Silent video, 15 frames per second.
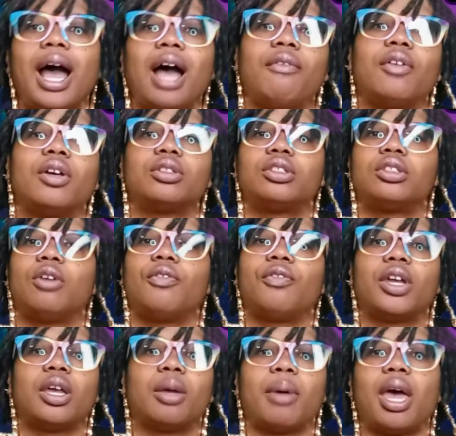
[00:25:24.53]
I felt so
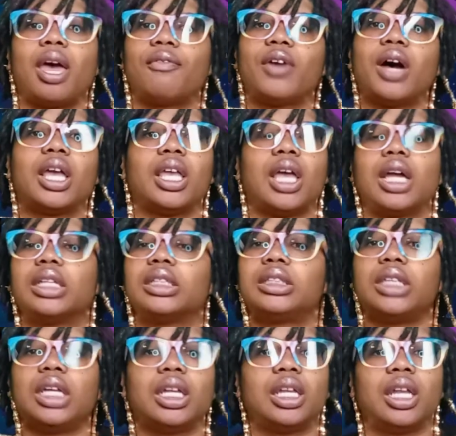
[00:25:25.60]
freaking bad for Ayana
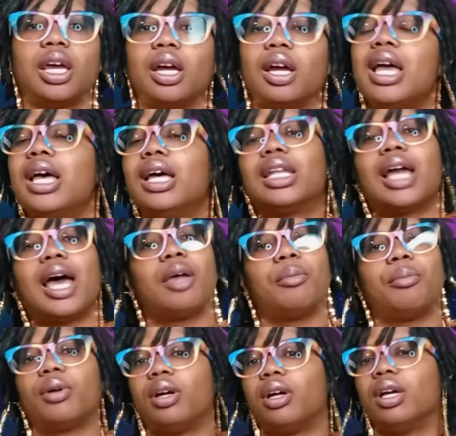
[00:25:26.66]
sitting there like,
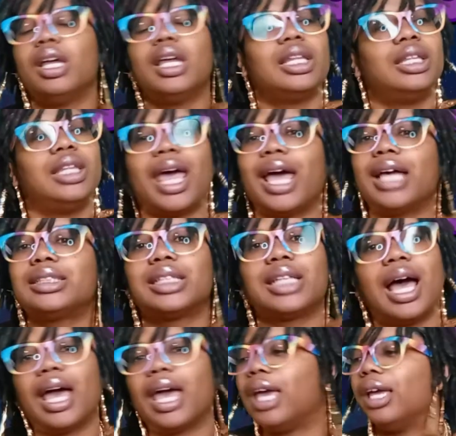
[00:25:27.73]
bruh, that's
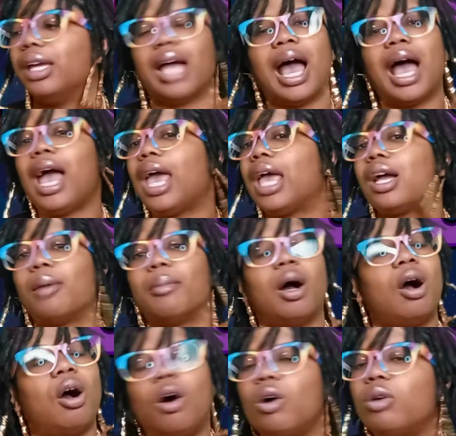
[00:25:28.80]
like I ain't coming
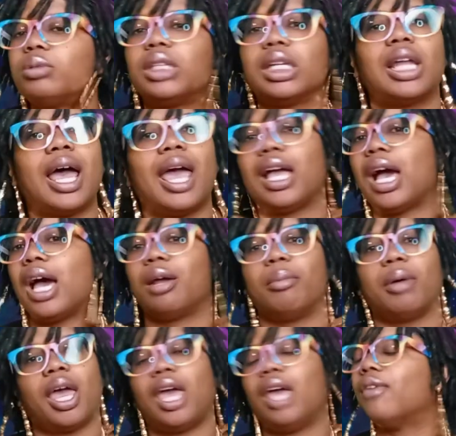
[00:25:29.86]
home tonight kind of
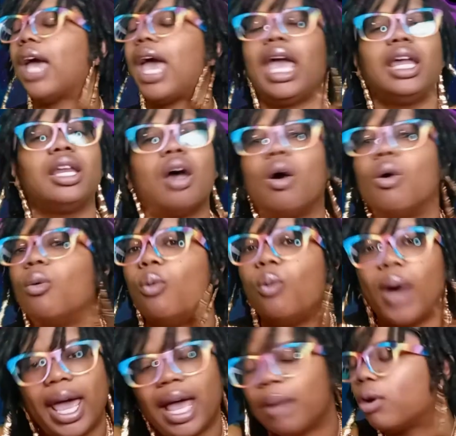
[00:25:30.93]
behavior. Ain't no
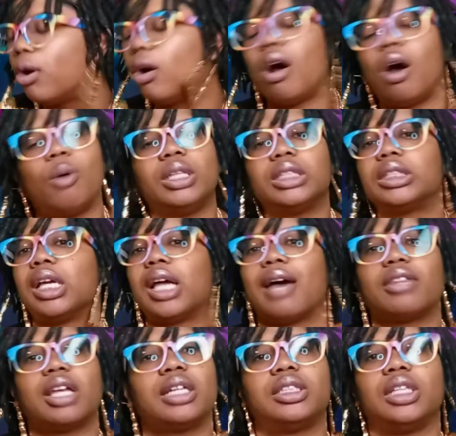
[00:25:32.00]
way I'm going home with this nigga
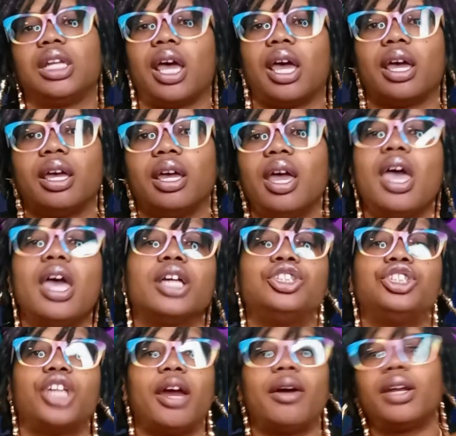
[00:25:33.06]
after I see that.
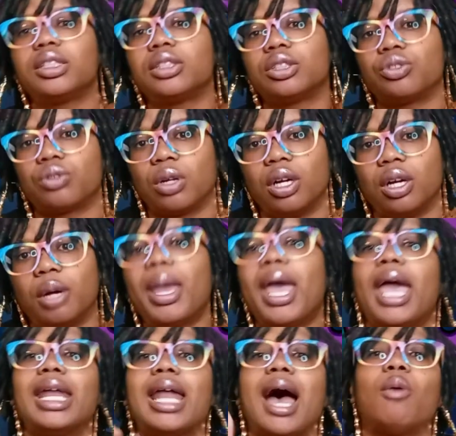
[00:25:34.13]
Jared is a scrub.
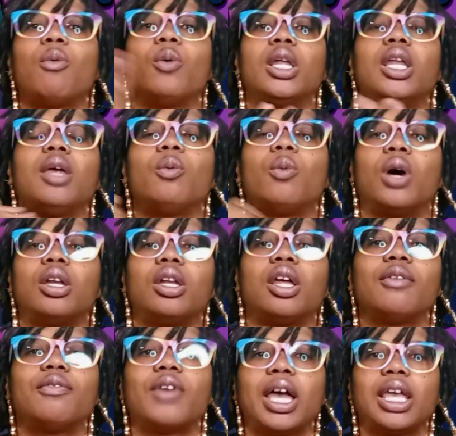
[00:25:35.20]
And I really wonder
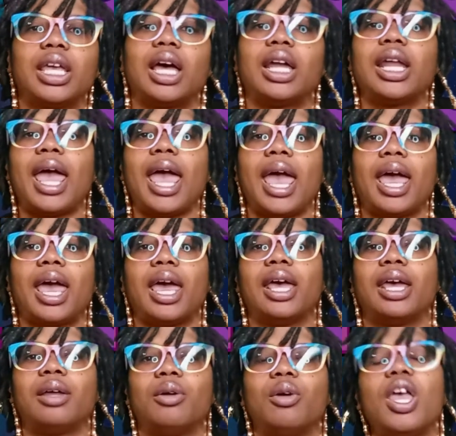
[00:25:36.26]
if Ayana
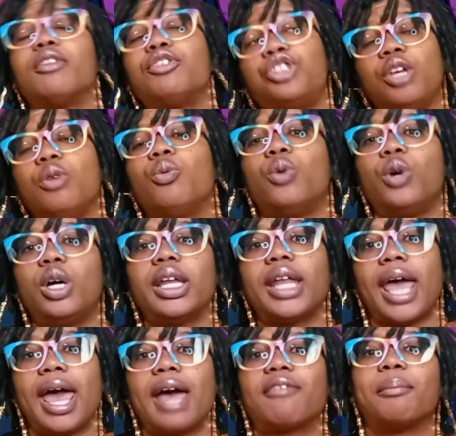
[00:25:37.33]
had, if she would
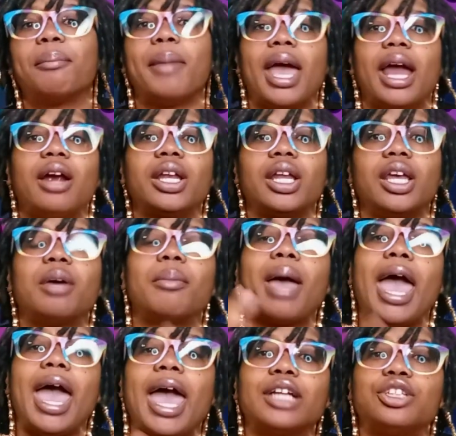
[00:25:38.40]
have married him
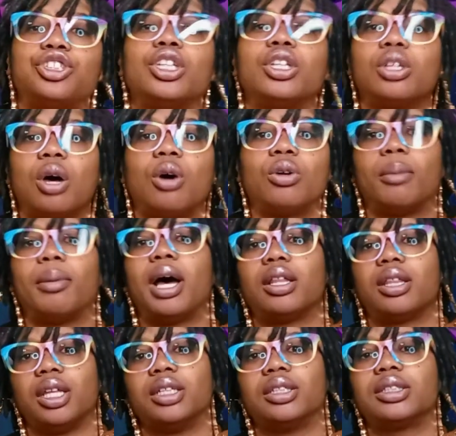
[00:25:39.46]
had she known
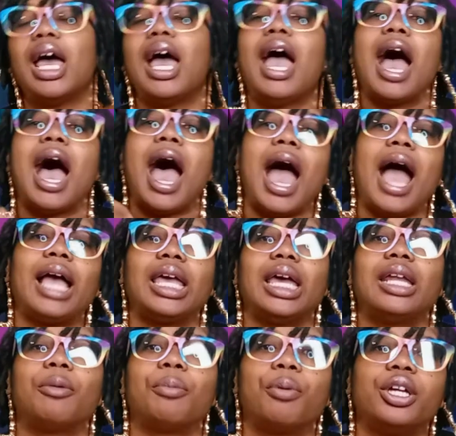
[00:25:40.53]
about this. I
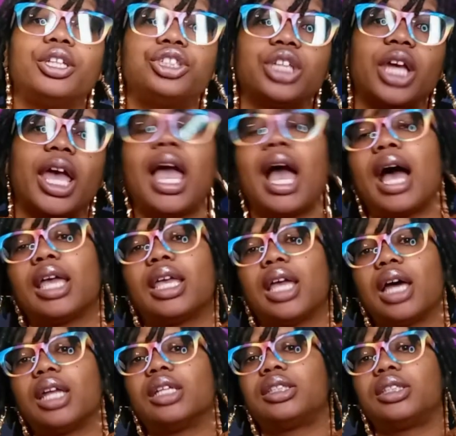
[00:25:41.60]
can appreciate
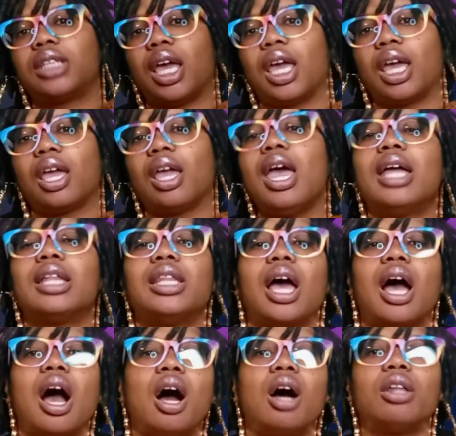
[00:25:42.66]
Ayana saying
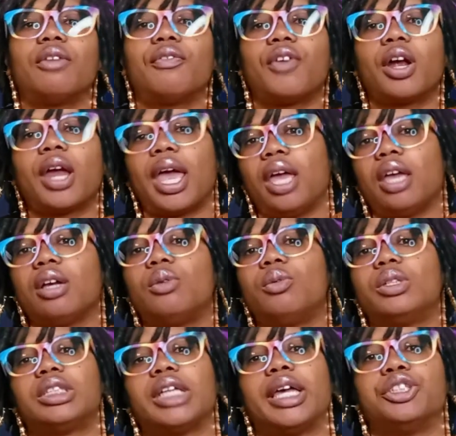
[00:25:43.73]
that all of her anger
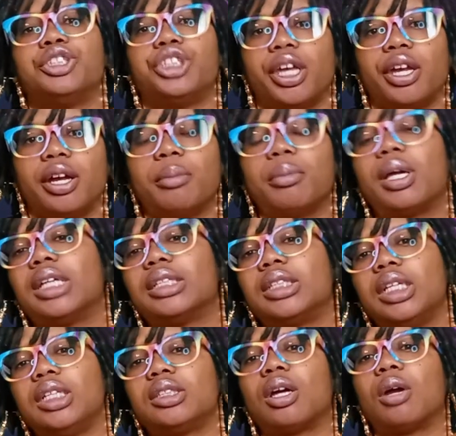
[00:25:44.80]
was at Jared because
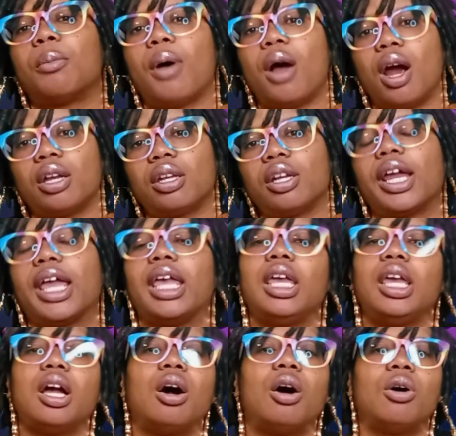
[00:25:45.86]
he's her partner and
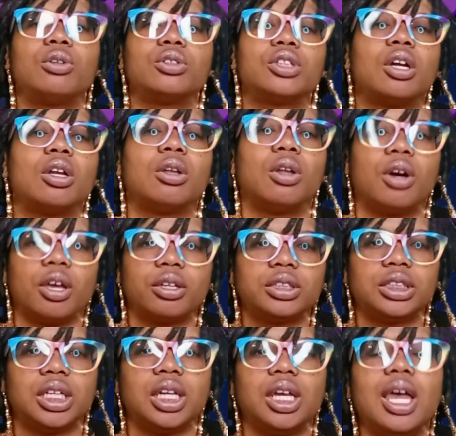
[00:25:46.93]
he owes her
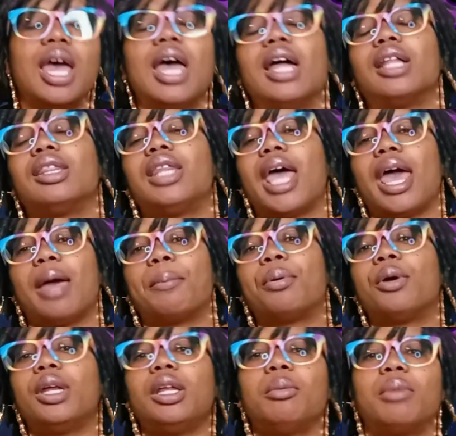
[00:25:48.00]
loyalty. That
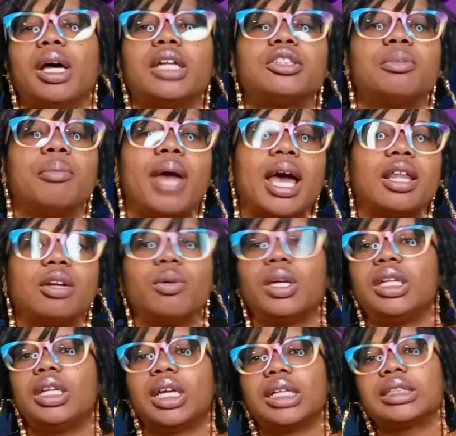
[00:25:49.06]
pretty much
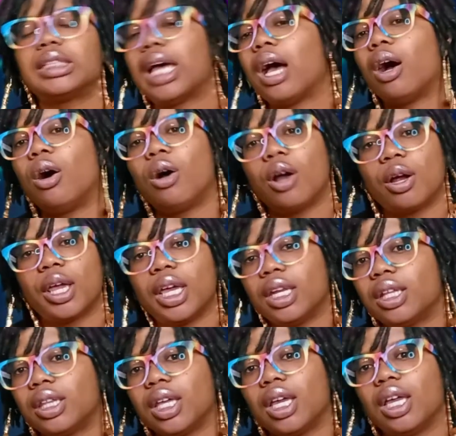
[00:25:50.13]
Mallory does not owe her
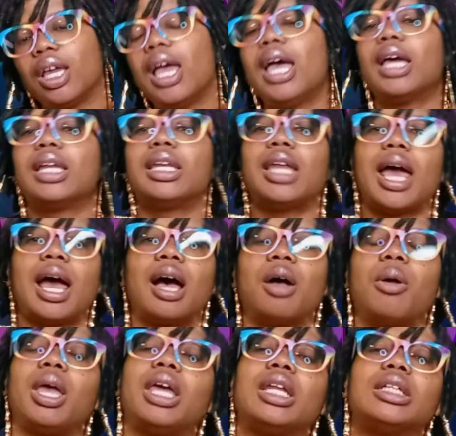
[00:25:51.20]
anything.
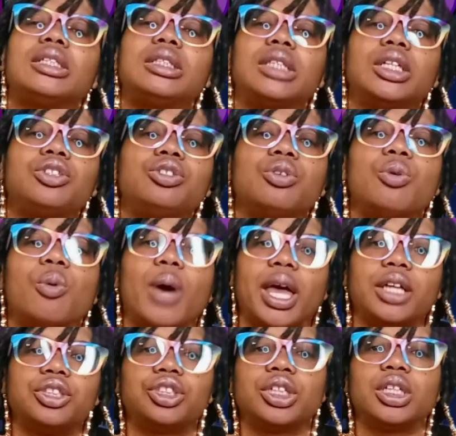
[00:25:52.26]
Now, in a
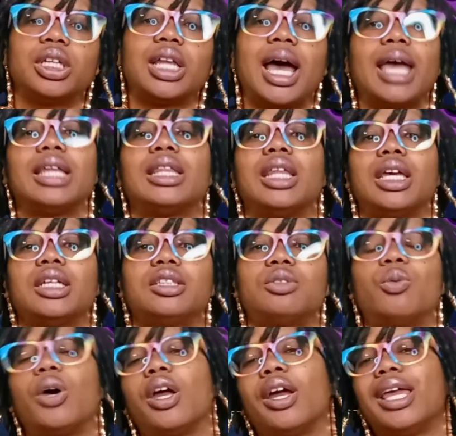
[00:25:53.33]
situation like this
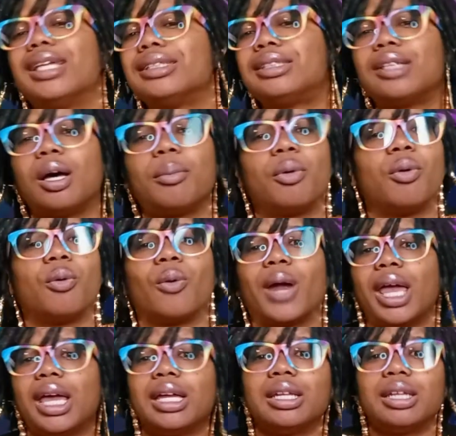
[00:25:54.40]
where it's some
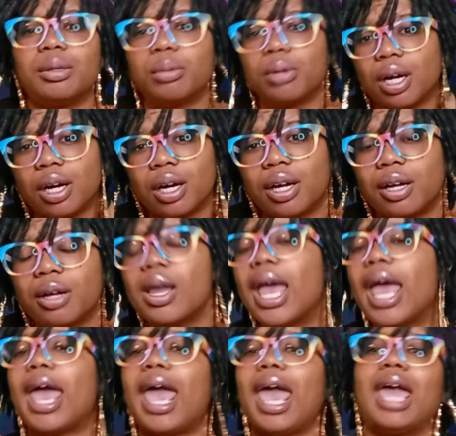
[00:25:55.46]
random girl
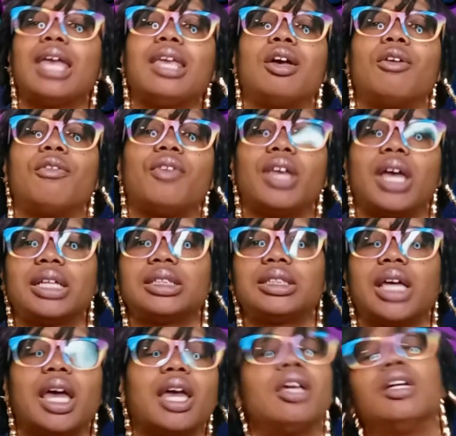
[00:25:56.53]
and your
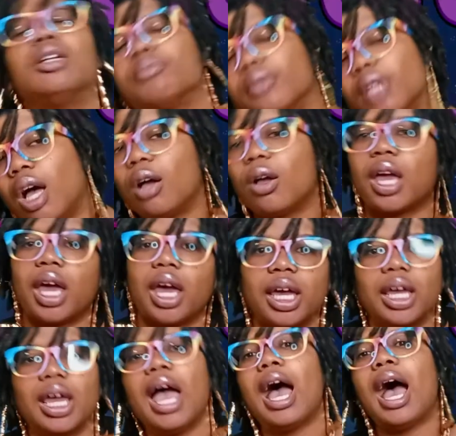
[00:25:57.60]
fiance,
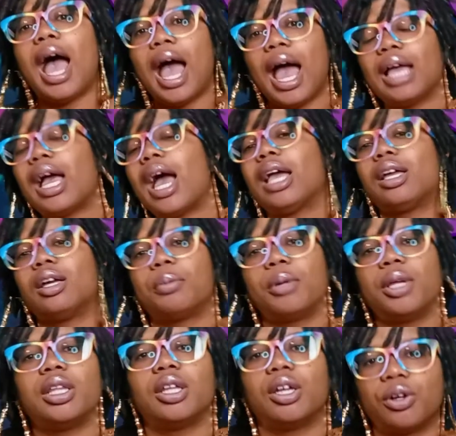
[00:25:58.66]
okay, I, I
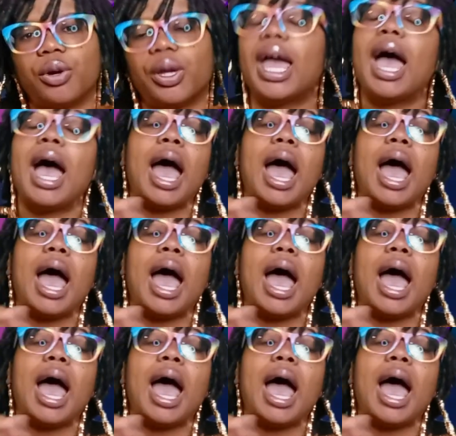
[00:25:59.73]
completely agree.